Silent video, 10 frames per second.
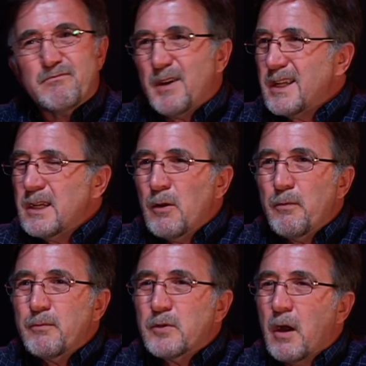But,
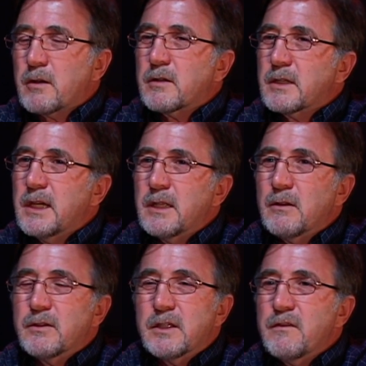Dr.
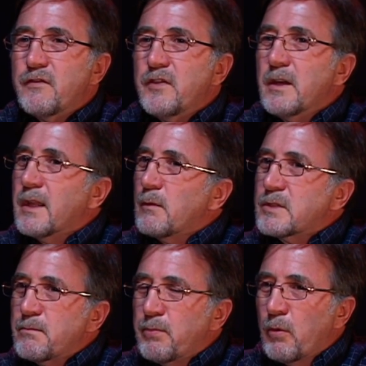Kendall didn't feel that it
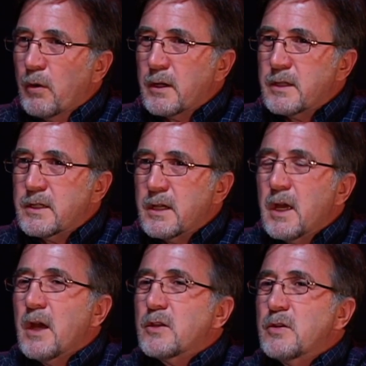was important
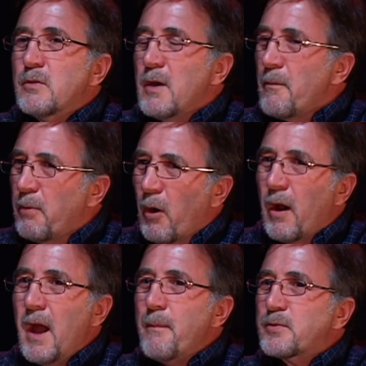to
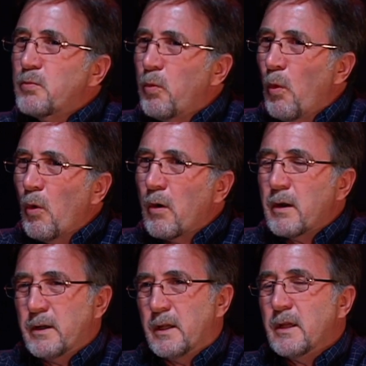perhaps
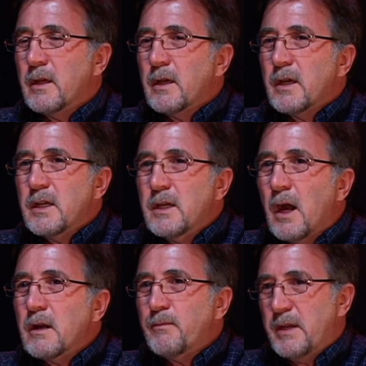warn
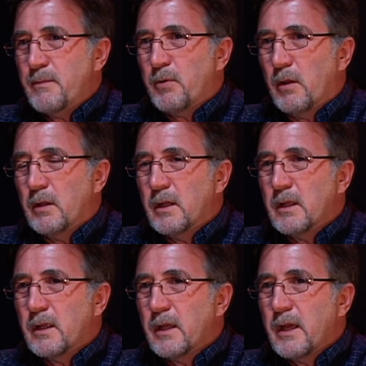young people
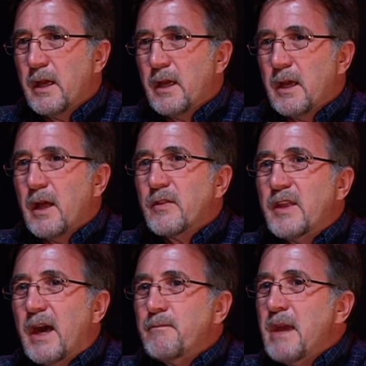
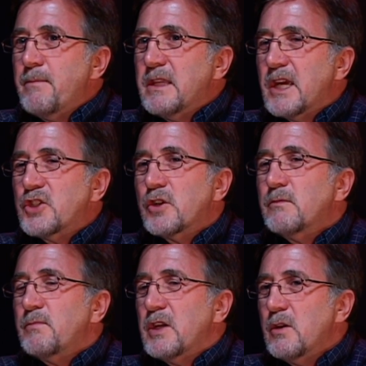that maybe they
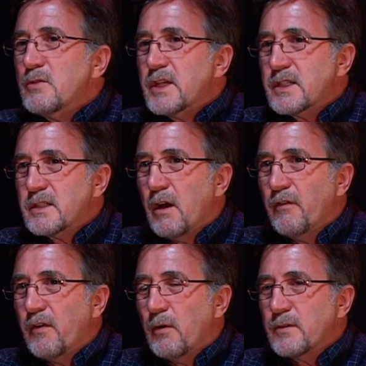shouldn't be using cell
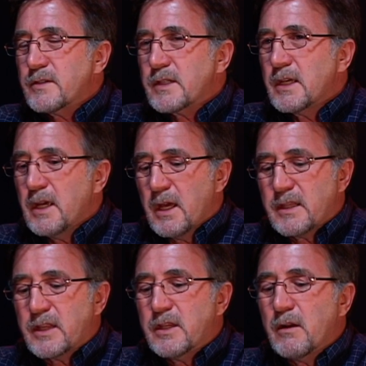phones,
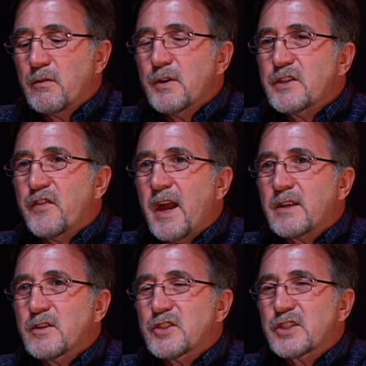that their risk
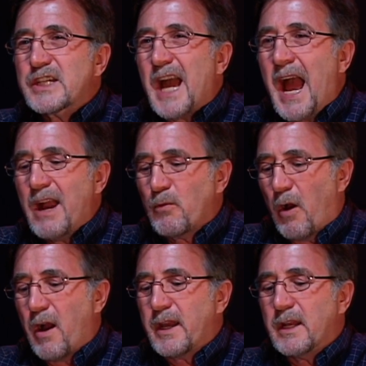factors
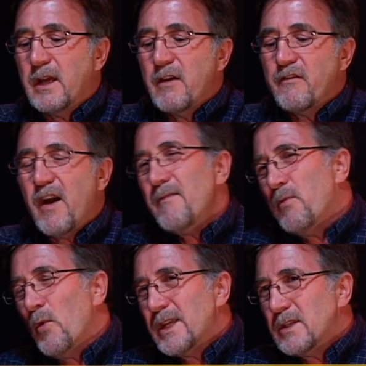skyrocket,
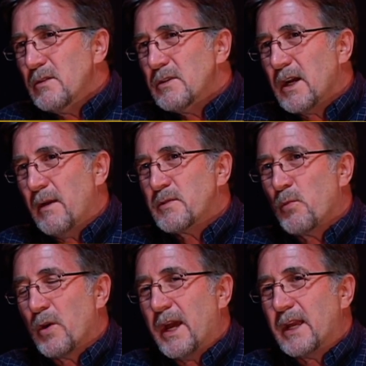5.2 times
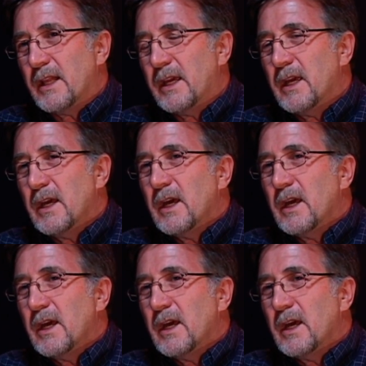more likely